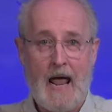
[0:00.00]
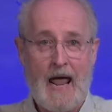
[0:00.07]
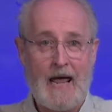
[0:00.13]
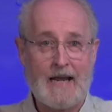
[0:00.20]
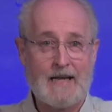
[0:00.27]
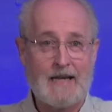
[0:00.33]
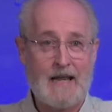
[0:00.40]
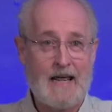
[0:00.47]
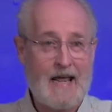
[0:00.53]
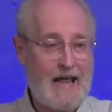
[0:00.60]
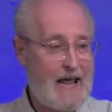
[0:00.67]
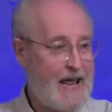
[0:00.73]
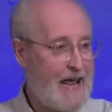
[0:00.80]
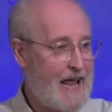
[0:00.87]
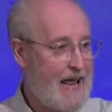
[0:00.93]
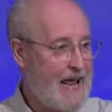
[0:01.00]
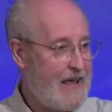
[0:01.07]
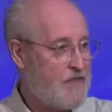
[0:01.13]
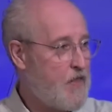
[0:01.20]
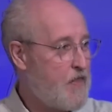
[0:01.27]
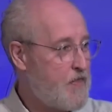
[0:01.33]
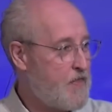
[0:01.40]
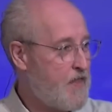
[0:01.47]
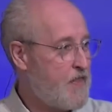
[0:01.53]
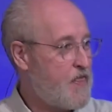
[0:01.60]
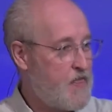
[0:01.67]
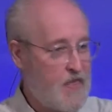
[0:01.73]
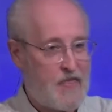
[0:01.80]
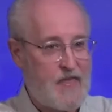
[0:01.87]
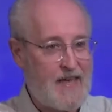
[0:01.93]
And
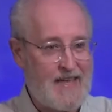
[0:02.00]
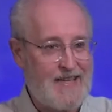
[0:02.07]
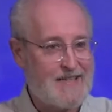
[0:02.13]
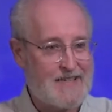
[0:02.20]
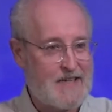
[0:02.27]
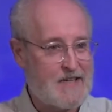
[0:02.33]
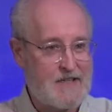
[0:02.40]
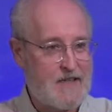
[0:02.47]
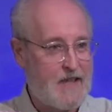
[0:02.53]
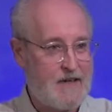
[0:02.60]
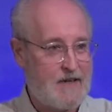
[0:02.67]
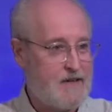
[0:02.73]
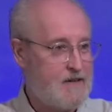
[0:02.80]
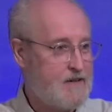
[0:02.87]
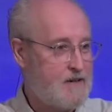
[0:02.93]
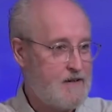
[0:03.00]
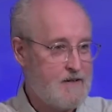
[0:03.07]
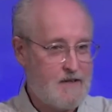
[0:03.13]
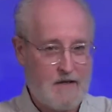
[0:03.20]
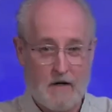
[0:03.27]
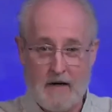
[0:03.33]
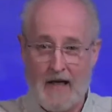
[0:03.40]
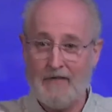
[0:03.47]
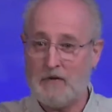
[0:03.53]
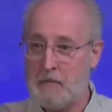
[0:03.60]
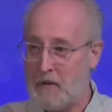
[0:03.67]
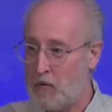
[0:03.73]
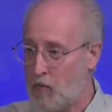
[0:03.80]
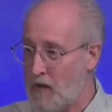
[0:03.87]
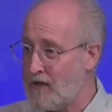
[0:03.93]
the thing is that you don't have to
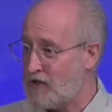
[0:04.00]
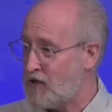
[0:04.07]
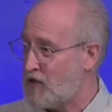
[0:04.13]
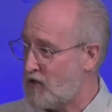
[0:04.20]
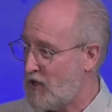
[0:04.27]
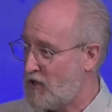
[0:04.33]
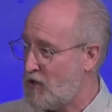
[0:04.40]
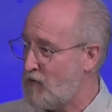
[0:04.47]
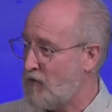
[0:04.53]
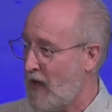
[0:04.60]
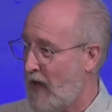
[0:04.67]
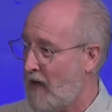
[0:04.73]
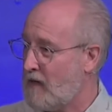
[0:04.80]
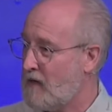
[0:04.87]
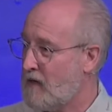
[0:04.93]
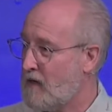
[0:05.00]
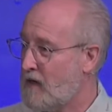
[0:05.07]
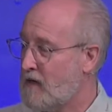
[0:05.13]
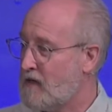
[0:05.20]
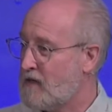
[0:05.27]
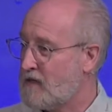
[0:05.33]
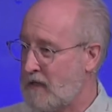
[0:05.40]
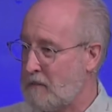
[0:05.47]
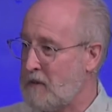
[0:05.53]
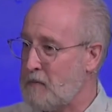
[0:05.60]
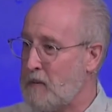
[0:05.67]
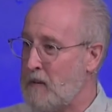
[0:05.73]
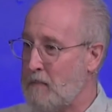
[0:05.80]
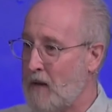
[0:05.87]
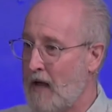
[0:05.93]
be rich to do that. Some of the
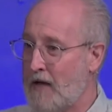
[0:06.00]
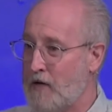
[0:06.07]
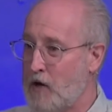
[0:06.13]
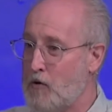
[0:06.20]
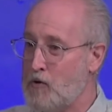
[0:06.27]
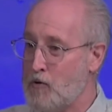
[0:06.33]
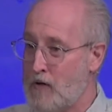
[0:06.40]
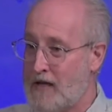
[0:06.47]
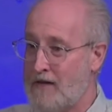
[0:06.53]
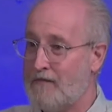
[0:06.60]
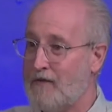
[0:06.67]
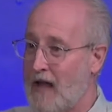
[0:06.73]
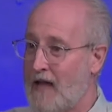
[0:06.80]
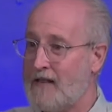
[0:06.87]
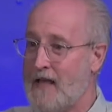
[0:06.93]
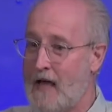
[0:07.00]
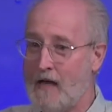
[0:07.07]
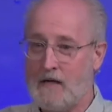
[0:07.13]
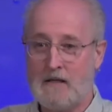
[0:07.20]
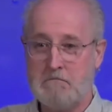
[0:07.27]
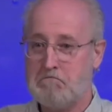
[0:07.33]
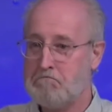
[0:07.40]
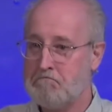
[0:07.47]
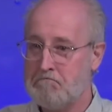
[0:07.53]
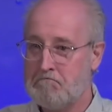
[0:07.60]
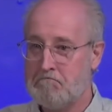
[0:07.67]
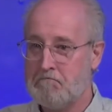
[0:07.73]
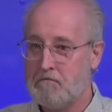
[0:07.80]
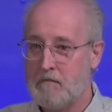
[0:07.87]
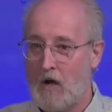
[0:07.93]
people I know who give like that
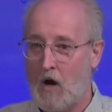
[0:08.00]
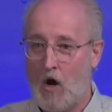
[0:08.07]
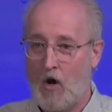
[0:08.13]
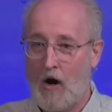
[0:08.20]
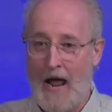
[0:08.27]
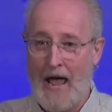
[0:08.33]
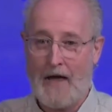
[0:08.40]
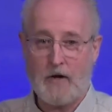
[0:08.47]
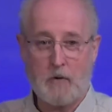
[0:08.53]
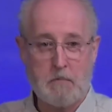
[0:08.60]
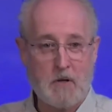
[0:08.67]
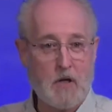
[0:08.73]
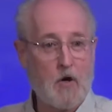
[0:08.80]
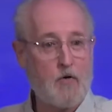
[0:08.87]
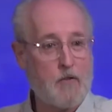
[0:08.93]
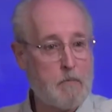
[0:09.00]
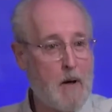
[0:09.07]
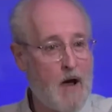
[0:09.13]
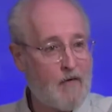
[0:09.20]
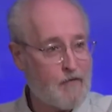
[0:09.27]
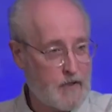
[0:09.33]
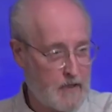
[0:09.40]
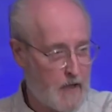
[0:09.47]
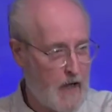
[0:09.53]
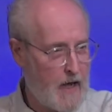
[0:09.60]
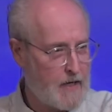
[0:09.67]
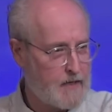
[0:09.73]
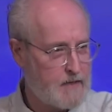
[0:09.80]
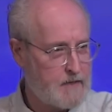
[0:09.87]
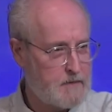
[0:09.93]
are at or below the poverty
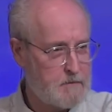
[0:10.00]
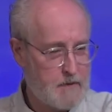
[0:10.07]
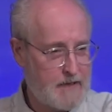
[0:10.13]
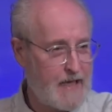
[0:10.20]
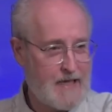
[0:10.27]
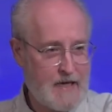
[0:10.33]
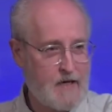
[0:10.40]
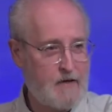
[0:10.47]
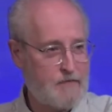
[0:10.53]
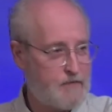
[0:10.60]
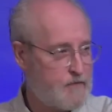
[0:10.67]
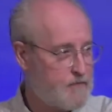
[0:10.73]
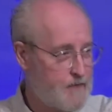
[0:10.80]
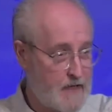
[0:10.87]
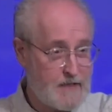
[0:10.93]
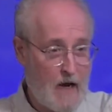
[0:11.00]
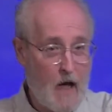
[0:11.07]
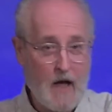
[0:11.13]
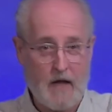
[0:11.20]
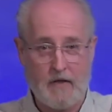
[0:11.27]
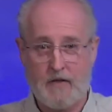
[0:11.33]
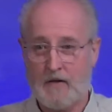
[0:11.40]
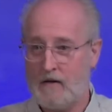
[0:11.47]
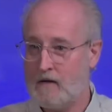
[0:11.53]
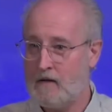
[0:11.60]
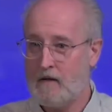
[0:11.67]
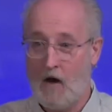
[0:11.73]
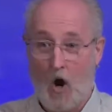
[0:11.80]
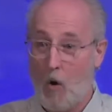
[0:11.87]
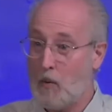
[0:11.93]
line. But they give. They tithe.
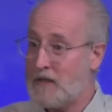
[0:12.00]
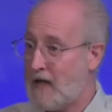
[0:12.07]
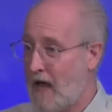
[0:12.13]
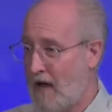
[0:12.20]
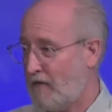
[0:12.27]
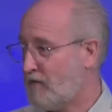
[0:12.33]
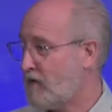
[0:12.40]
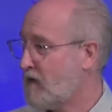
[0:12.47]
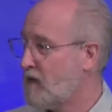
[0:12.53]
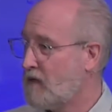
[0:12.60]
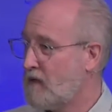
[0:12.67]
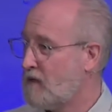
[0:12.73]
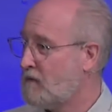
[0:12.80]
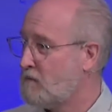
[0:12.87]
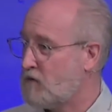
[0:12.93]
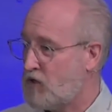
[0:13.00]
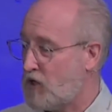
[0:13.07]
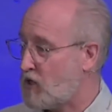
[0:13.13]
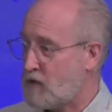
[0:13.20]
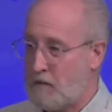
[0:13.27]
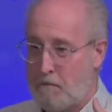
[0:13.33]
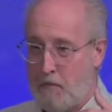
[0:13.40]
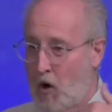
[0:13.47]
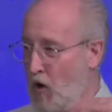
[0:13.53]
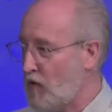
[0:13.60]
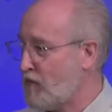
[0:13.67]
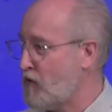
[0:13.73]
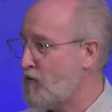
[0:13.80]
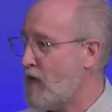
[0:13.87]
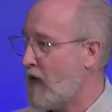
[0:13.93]
Always have. Just part
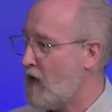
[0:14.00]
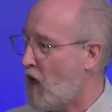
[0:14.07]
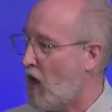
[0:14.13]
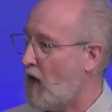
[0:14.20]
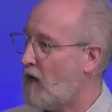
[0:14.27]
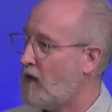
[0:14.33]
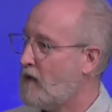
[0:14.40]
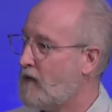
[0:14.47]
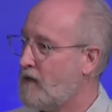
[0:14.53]
of who they are.